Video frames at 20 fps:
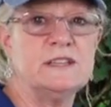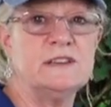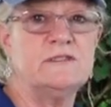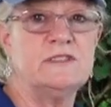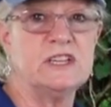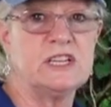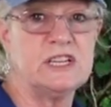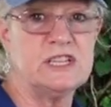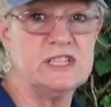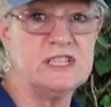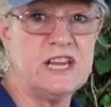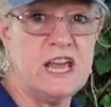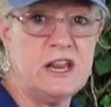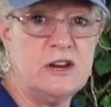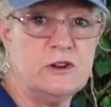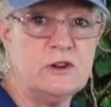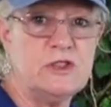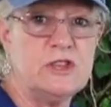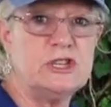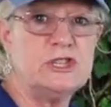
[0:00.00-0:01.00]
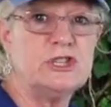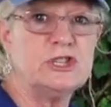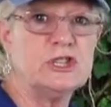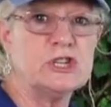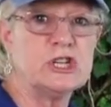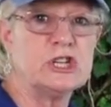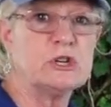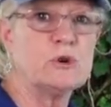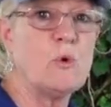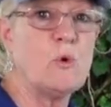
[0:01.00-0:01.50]
of the container that
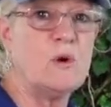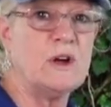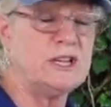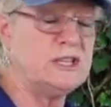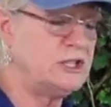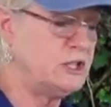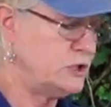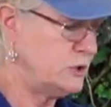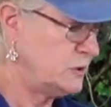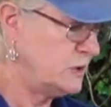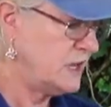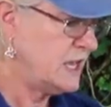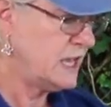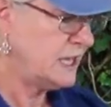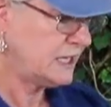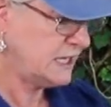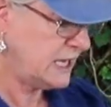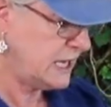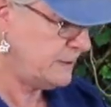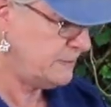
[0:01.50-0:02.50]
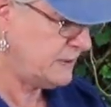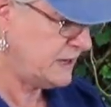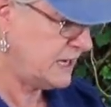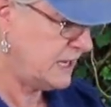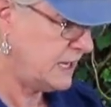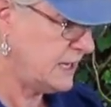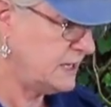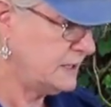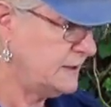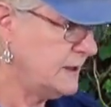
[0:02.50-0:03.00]
you're going to keep it
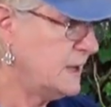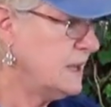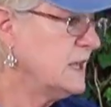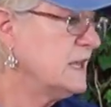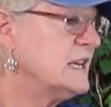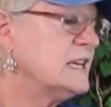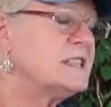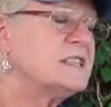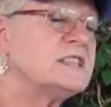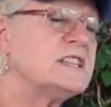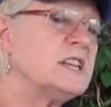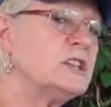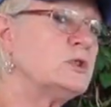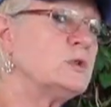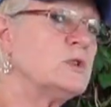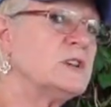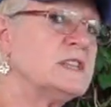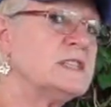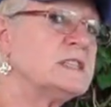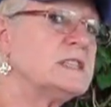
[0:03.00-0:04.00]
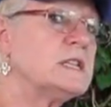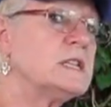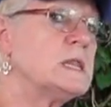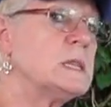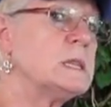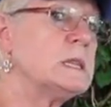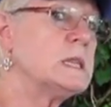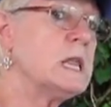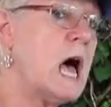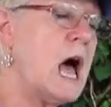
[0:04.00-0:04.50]
in. Citrus
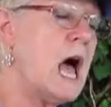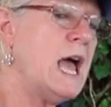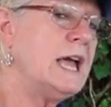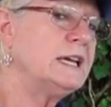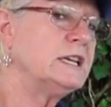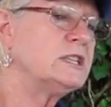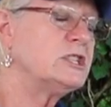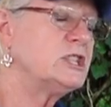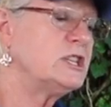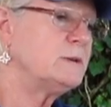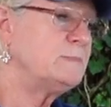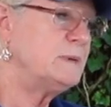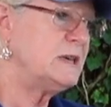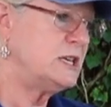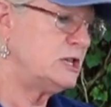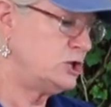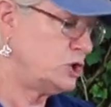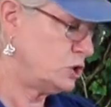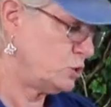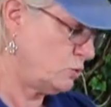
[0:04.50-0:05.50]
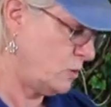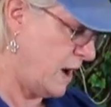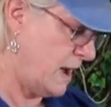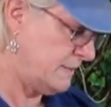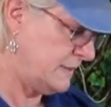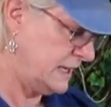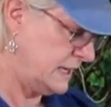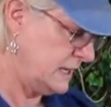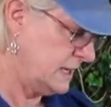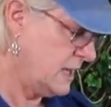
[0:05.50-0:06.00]
like to be
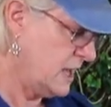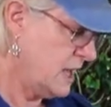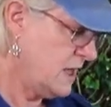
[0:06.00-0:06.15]
shrubby.